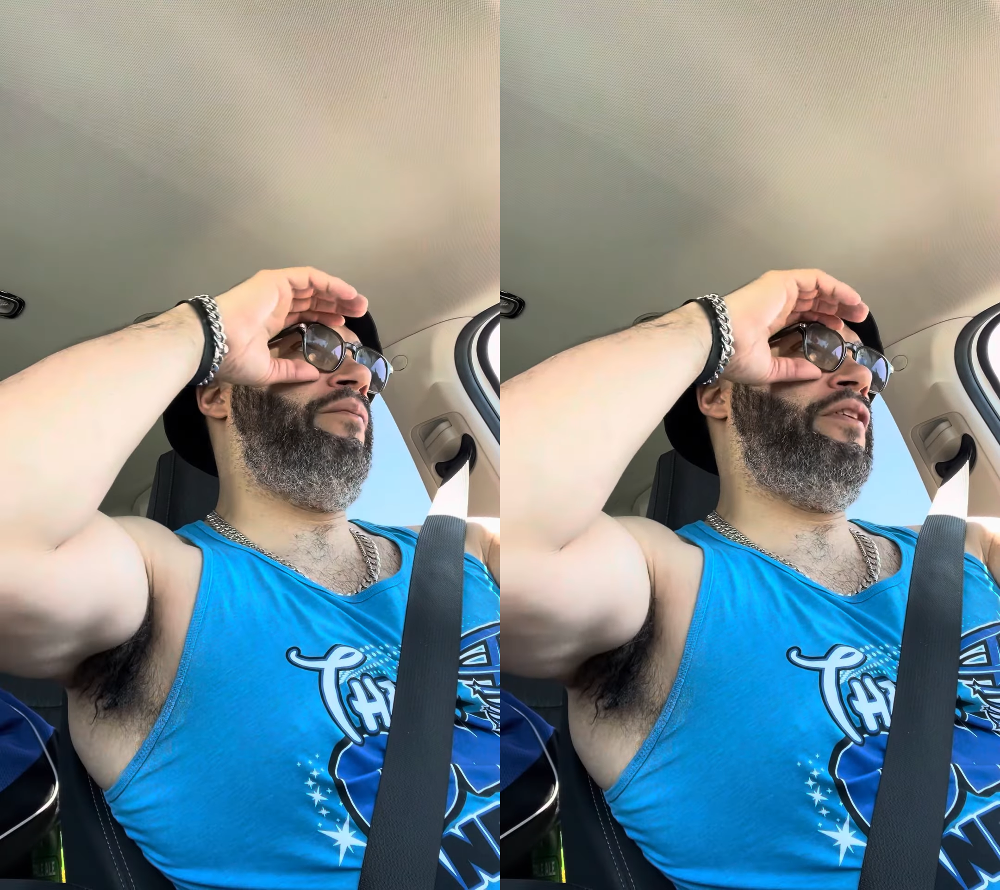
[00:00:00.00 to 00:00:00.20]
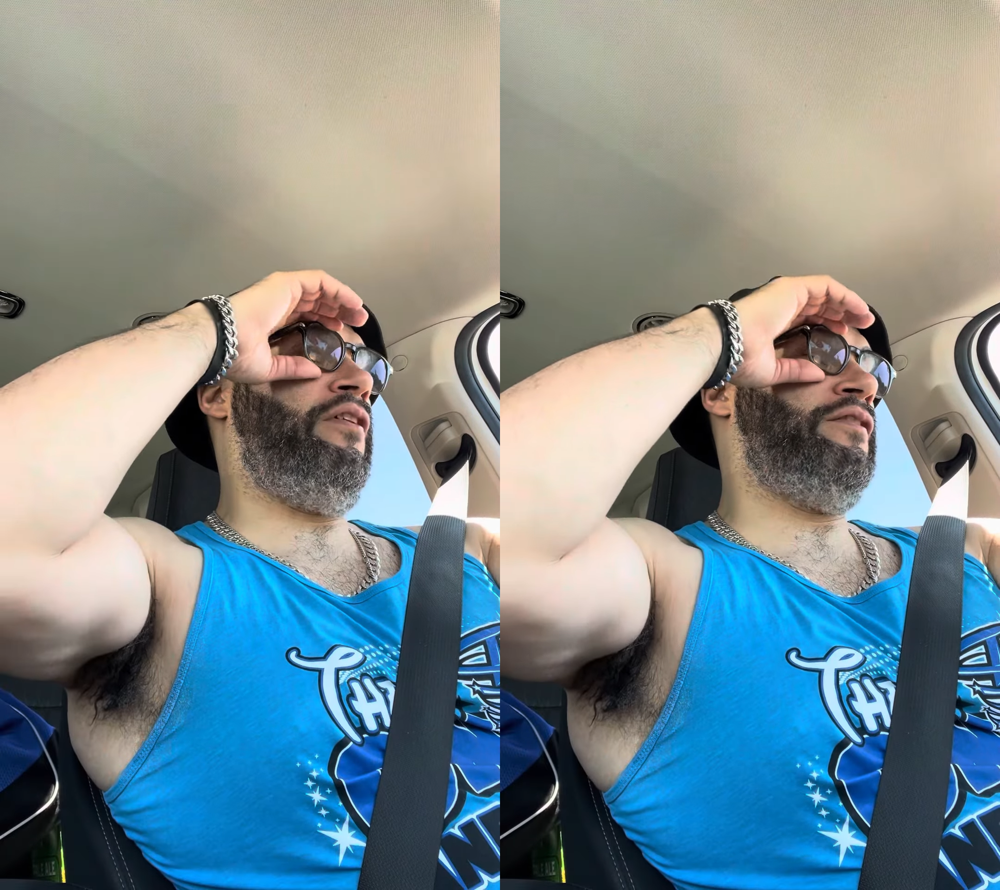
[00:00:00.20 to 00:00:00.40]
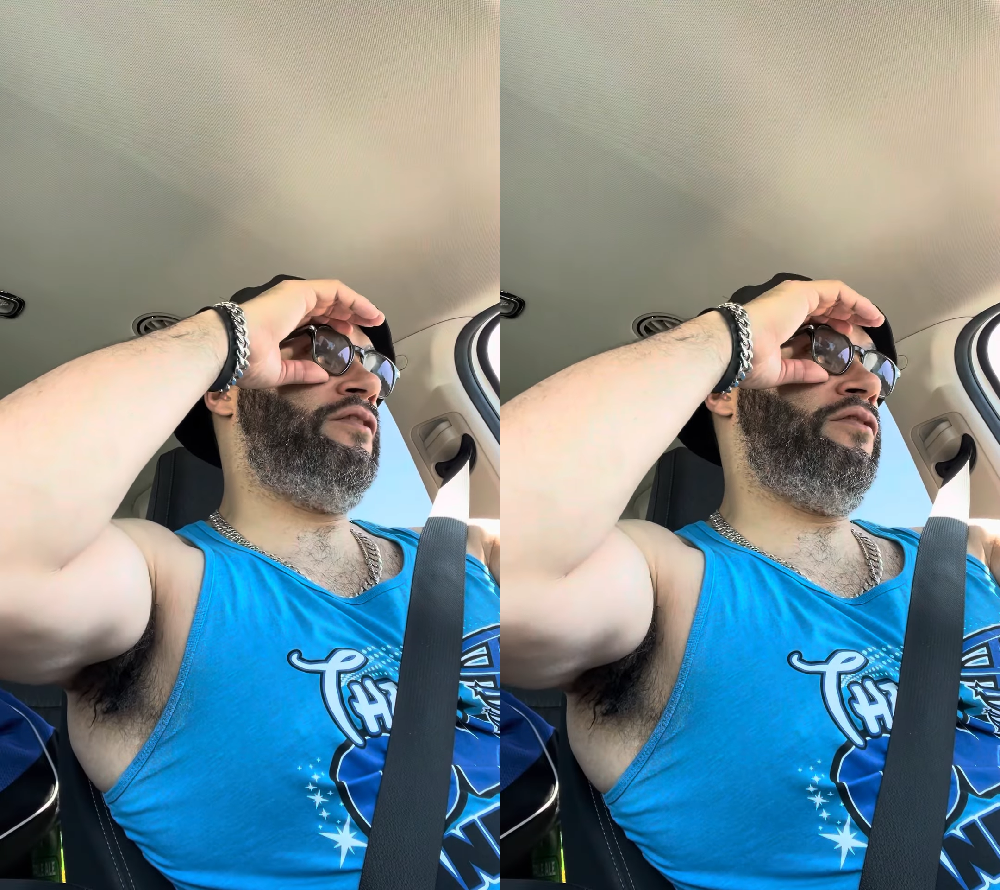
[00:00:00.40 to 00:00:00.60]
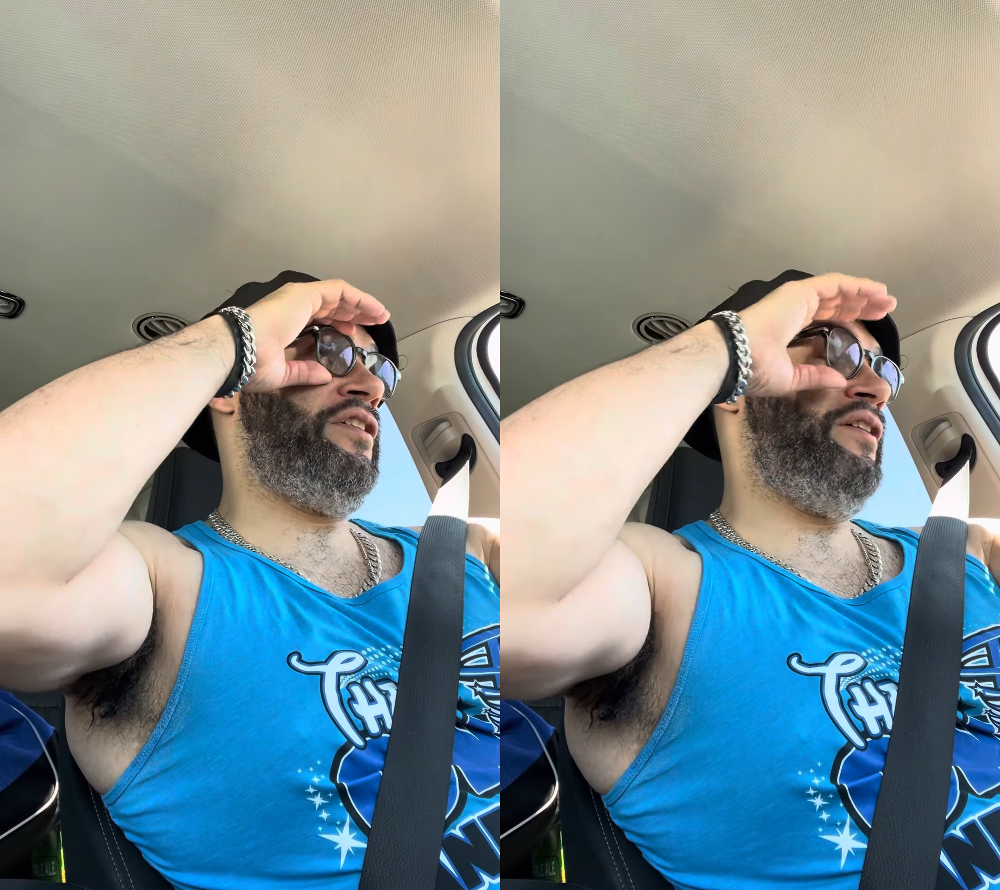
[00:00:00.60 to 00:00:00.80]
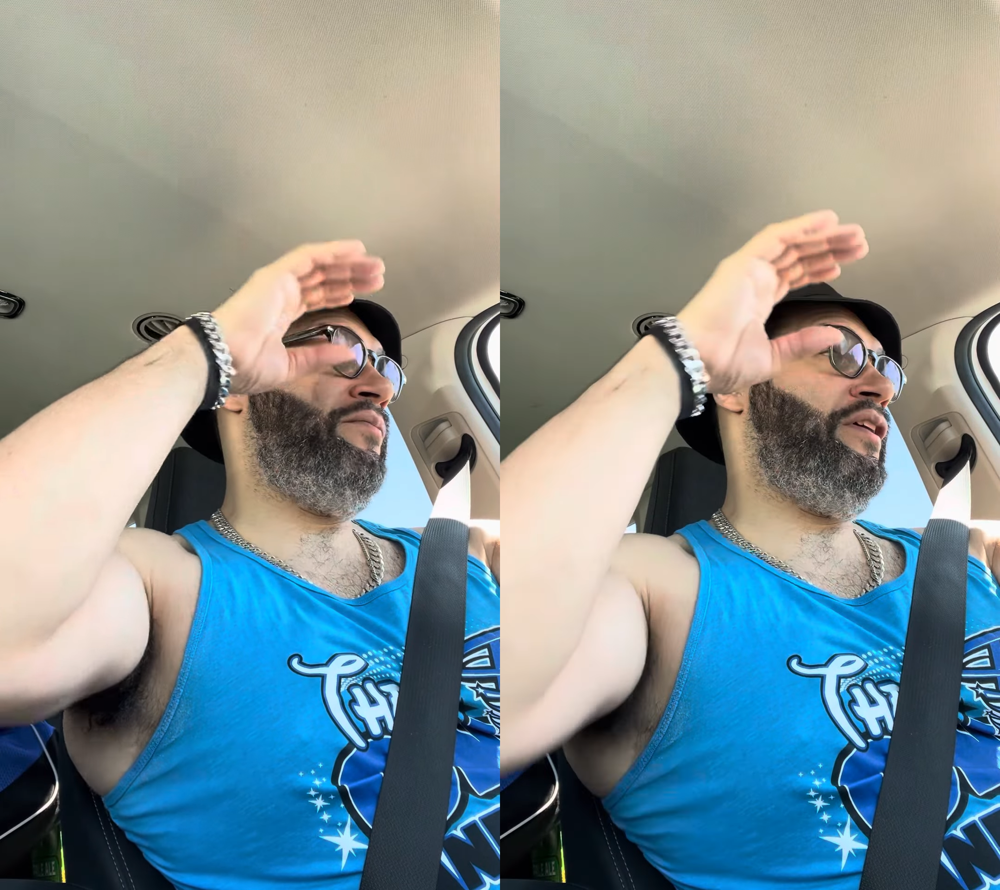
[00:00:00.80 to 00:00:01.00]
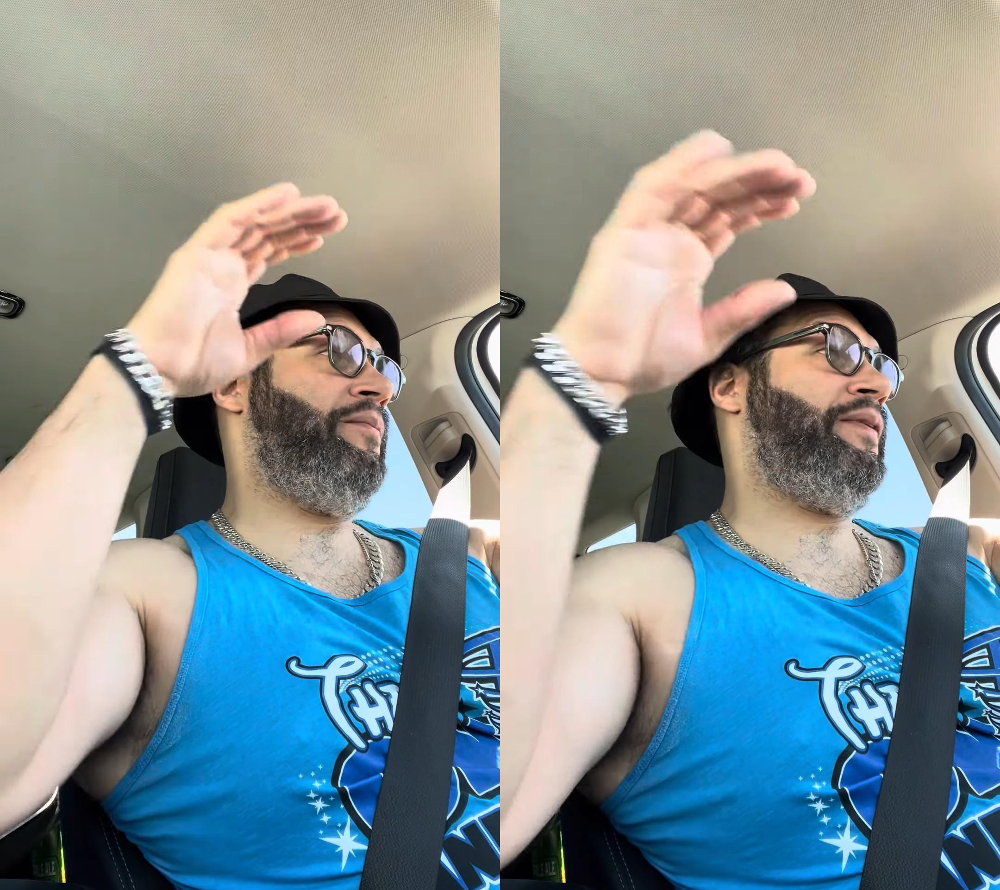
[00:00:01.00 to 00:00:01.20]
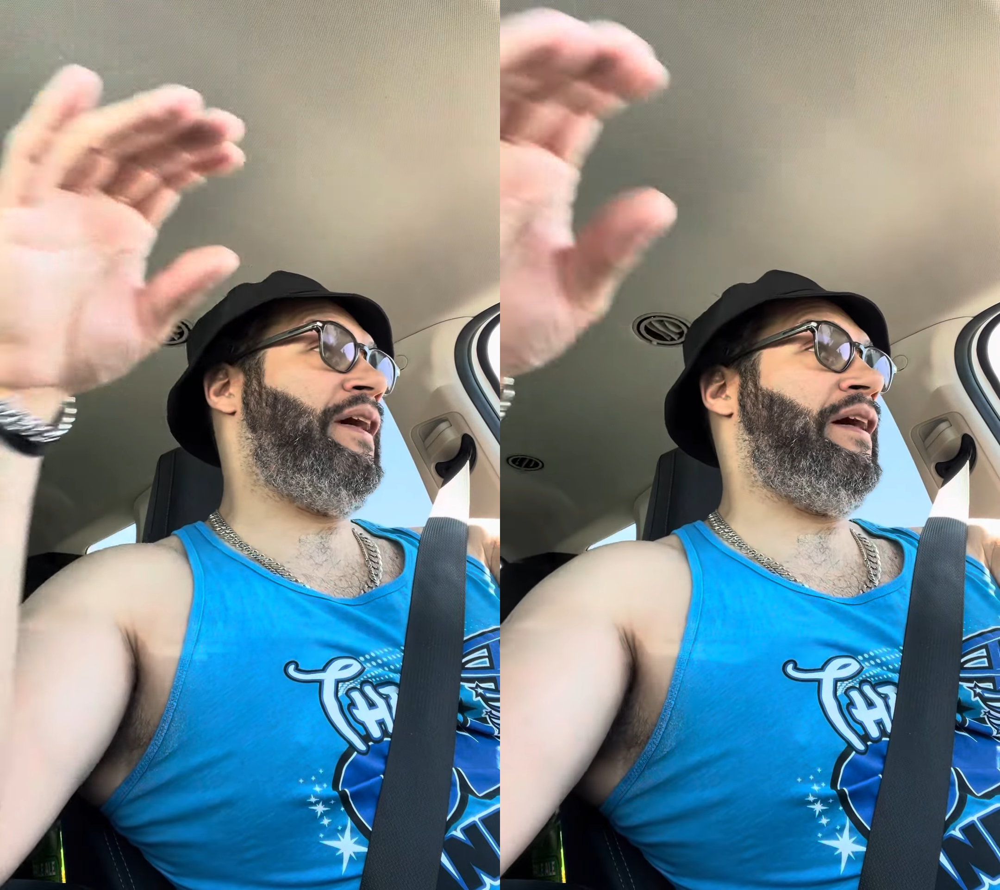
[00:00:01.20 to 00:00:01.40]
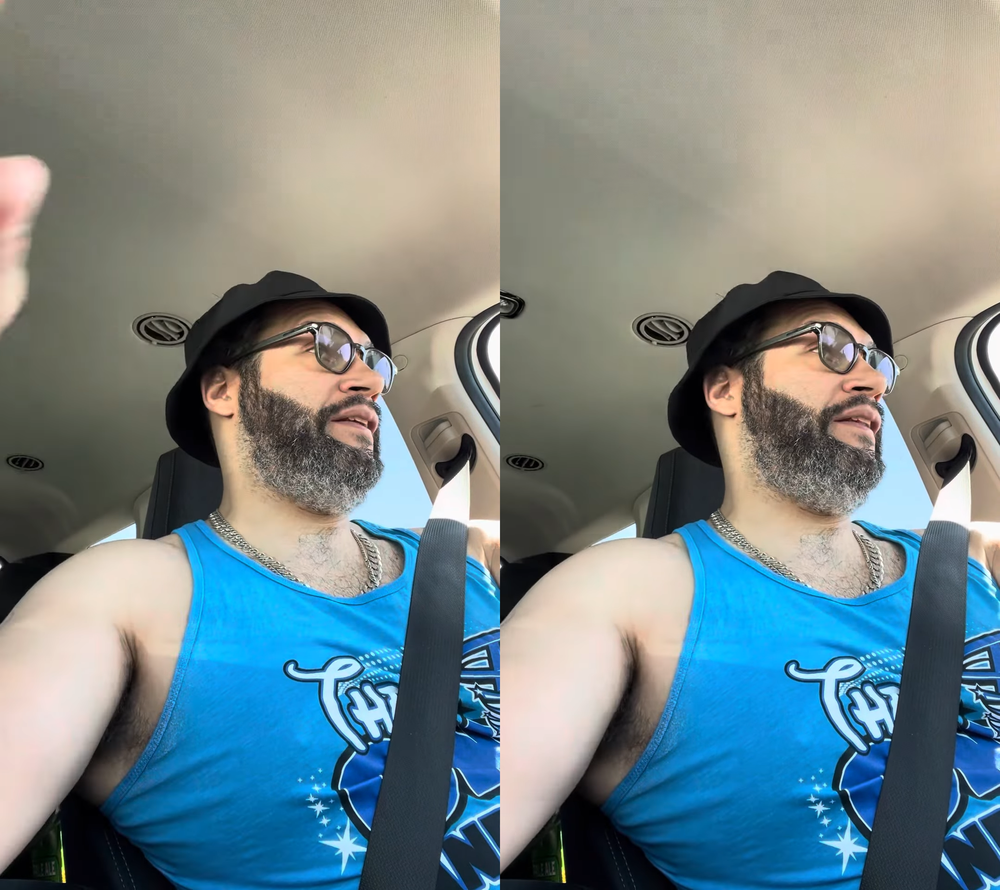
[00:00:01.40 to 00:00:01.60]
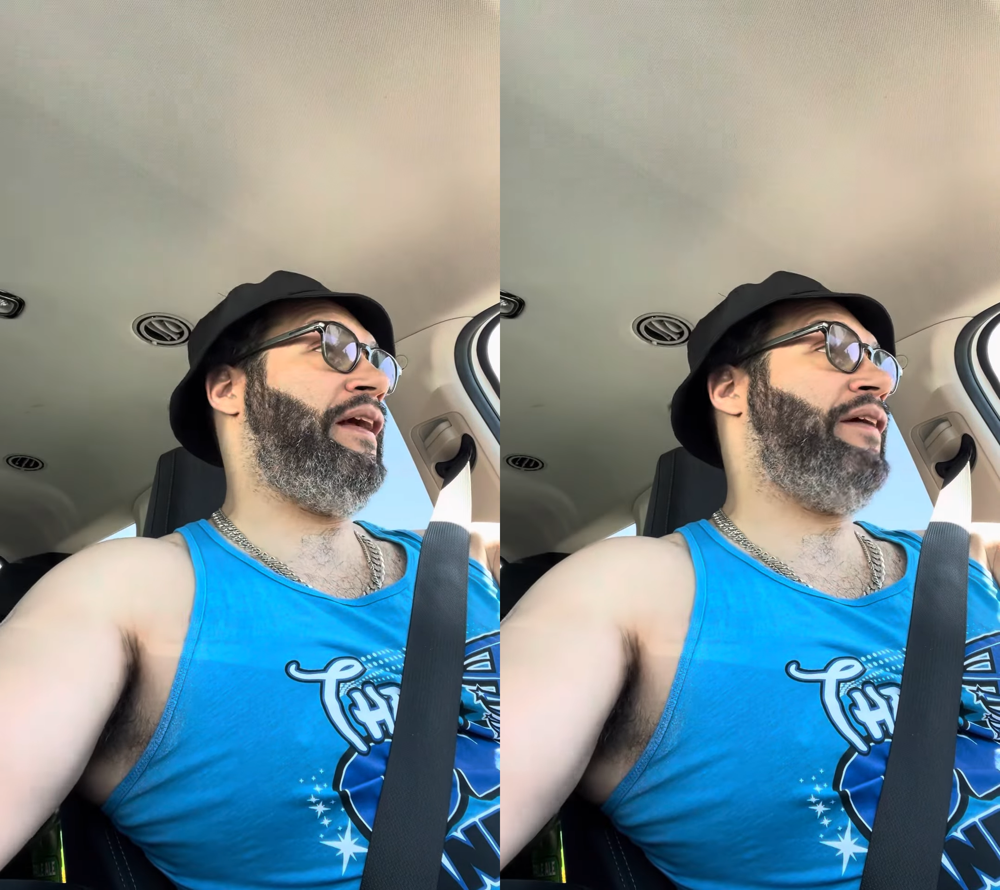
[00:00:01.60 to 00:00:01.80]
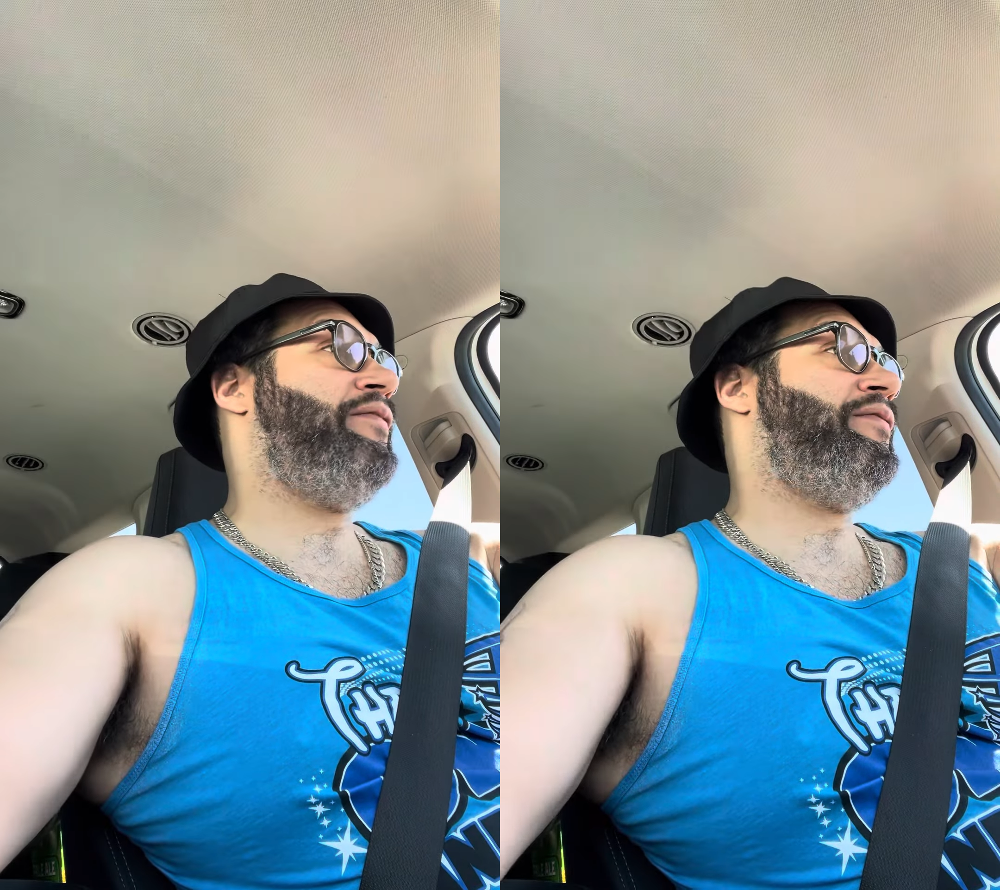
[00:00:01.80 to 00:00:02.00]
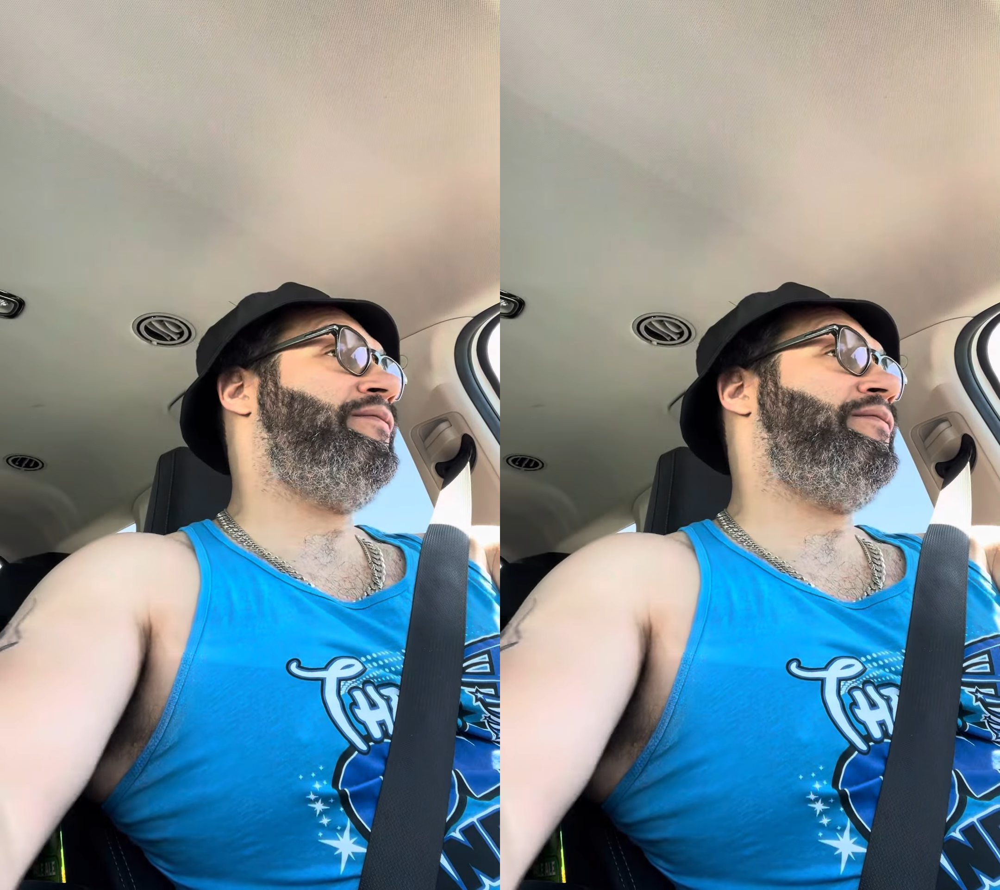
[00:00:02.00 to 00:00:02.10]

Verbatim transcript: but also can be applied to life.